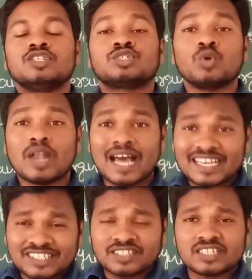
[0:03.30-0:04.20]
So
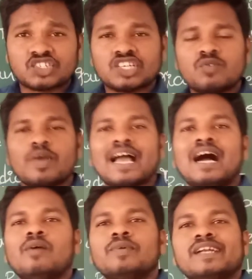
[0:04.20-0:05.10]
last session we
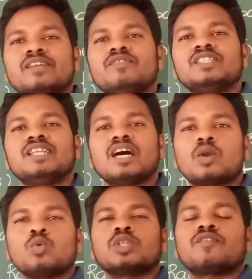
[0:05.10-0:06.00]
have done with the
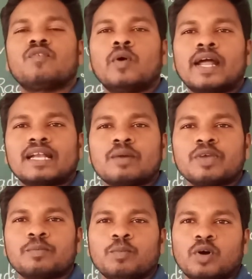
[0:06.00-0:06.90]
Rutherford
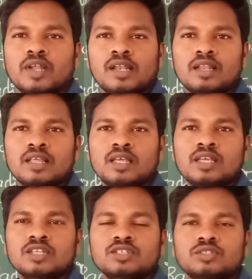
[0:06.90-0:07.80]
atomic model.
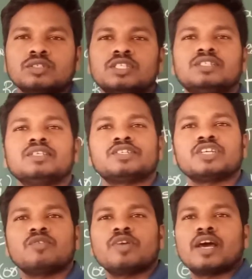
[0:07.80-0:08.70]
So this
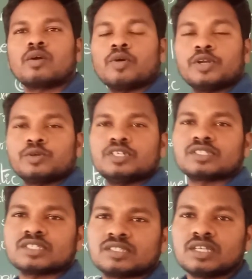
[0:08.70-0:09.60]
session we are going to
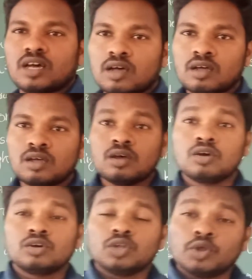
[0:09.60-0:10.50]
discuss the
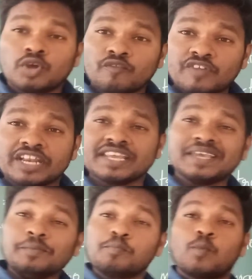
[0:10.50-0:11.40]
very
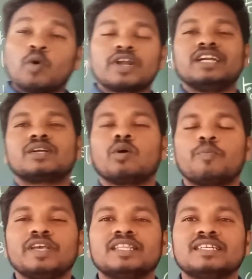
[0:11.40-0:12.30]
important
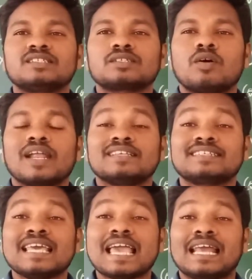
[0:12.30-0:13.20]
topic that is called
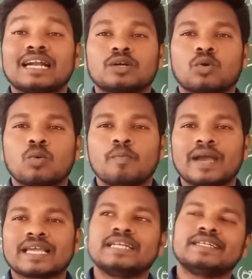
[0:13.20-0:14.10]
as the
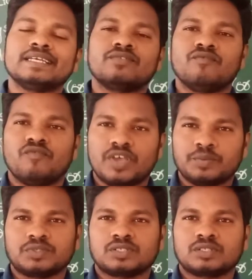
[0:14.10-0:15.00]
electromagnetic
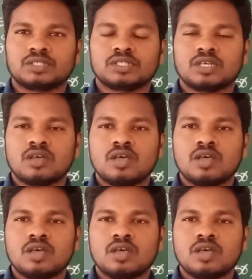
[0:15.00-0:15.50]
waves.